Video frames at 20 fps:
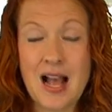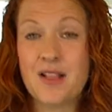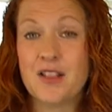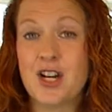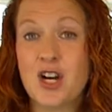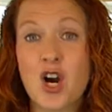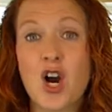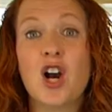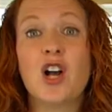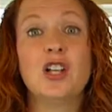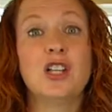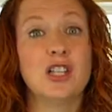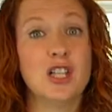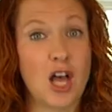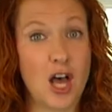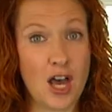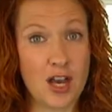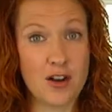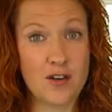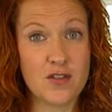There are a
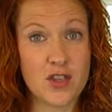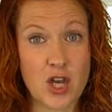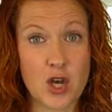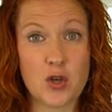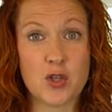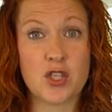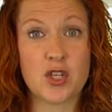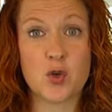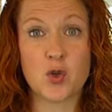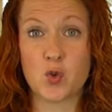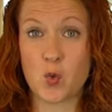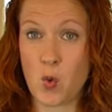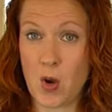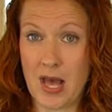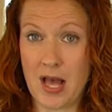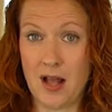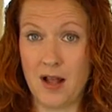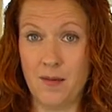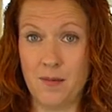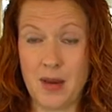lot of those as
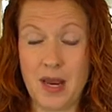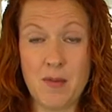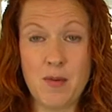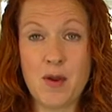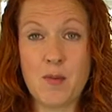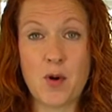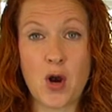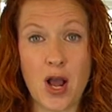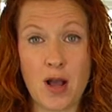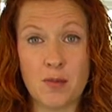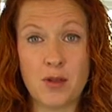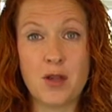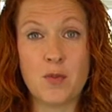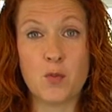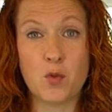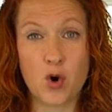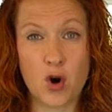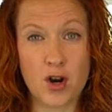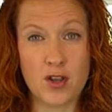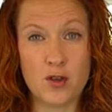well, maybe probably
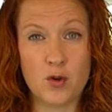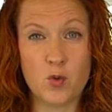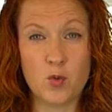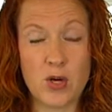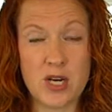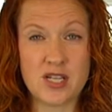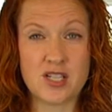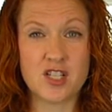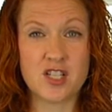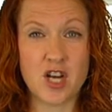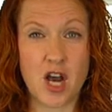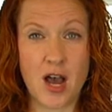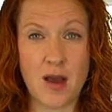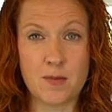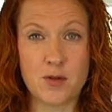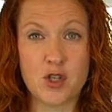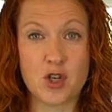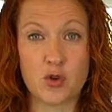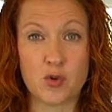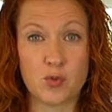more than we
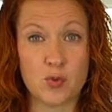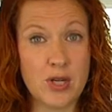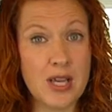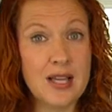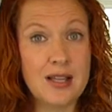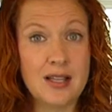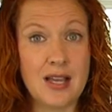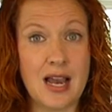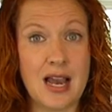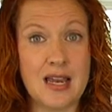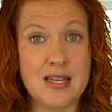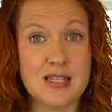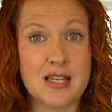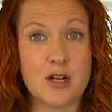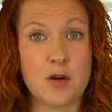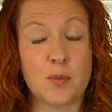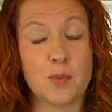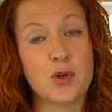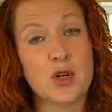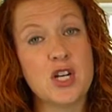stop to realize
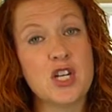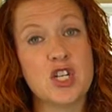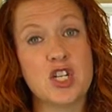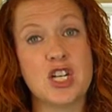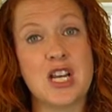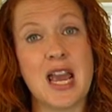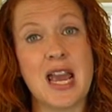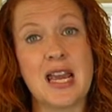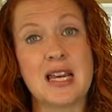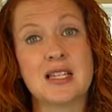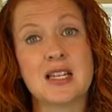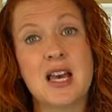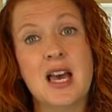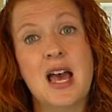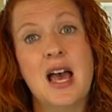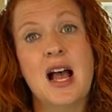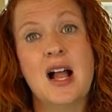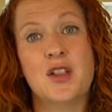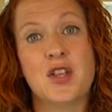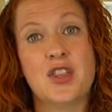and appreciate
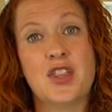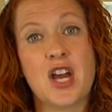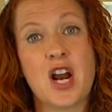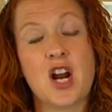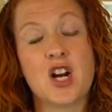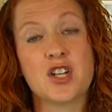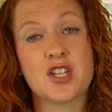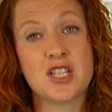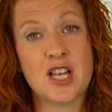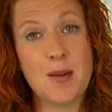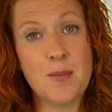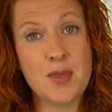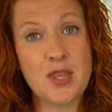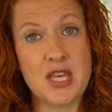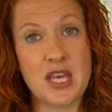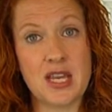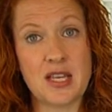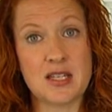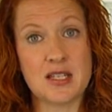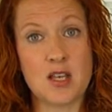that there are some
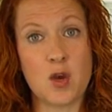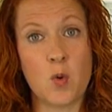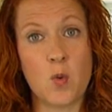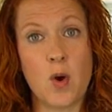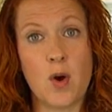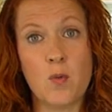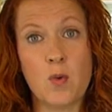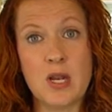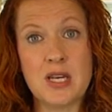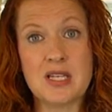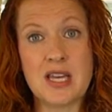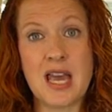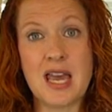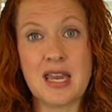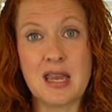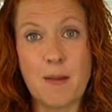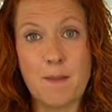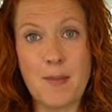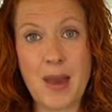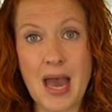things that when we
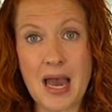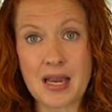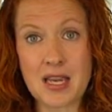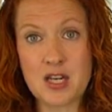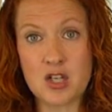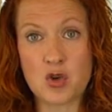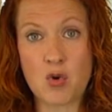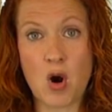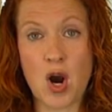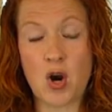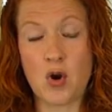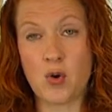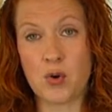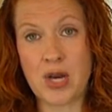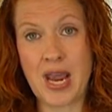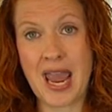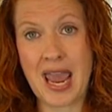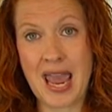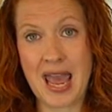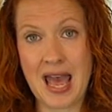take it back into our own
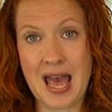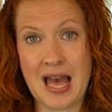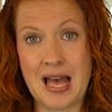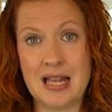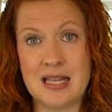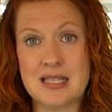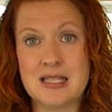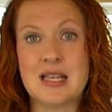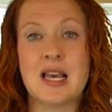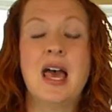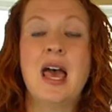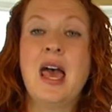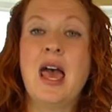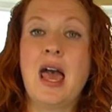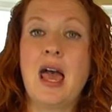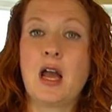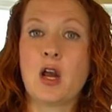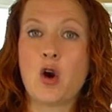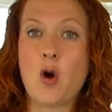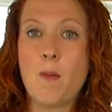hands
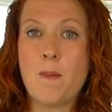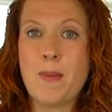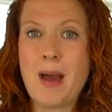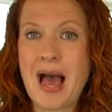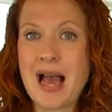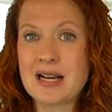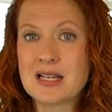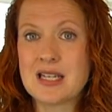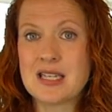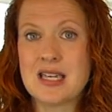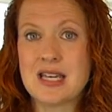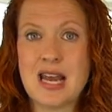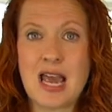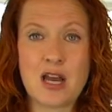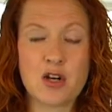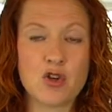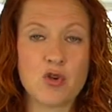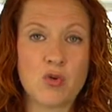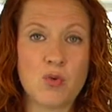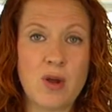and go back to the
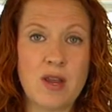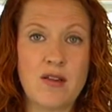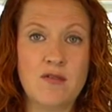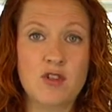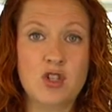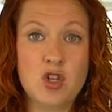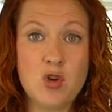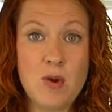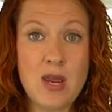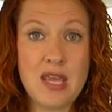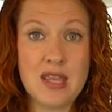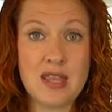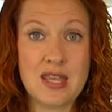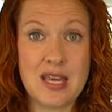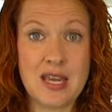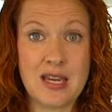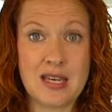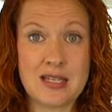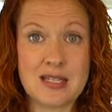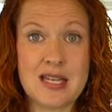natural way of doing
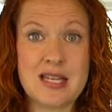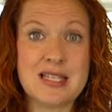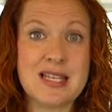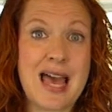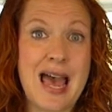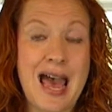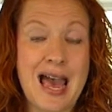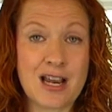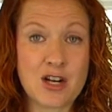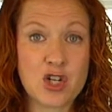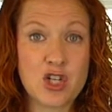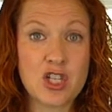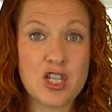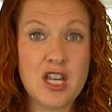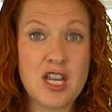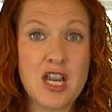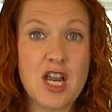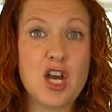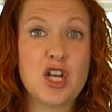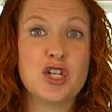things, it's
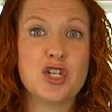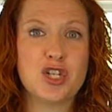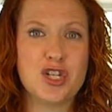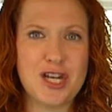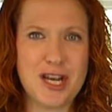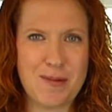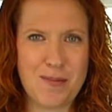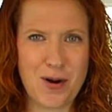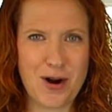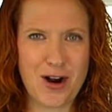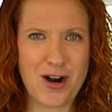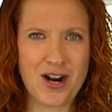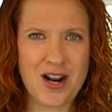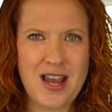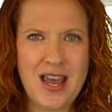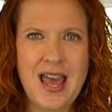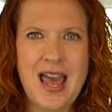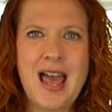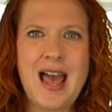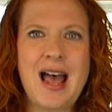actually cheaper.
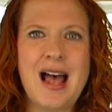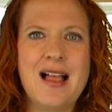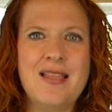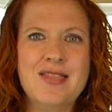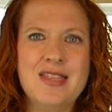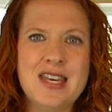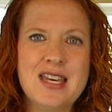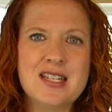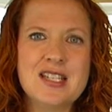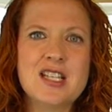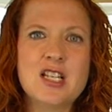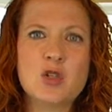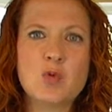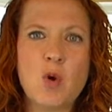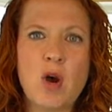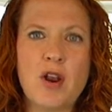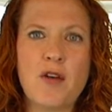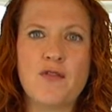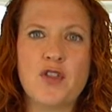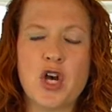And this is
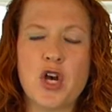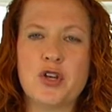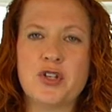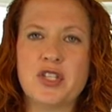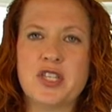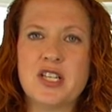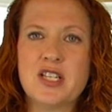one of those.